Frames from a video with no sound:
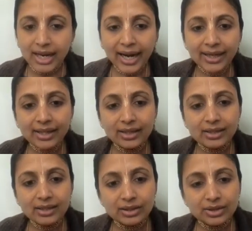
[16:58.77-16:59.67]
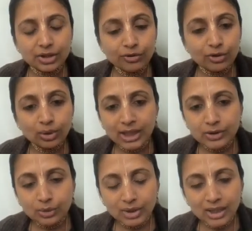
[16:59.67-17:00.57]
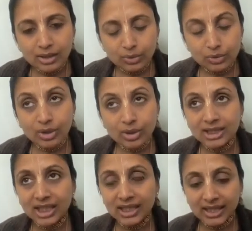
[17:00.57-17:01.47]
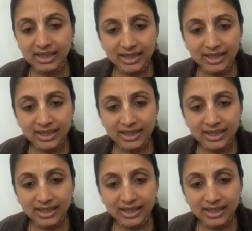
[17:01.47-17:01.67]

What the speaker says: And if you look at Sukracharya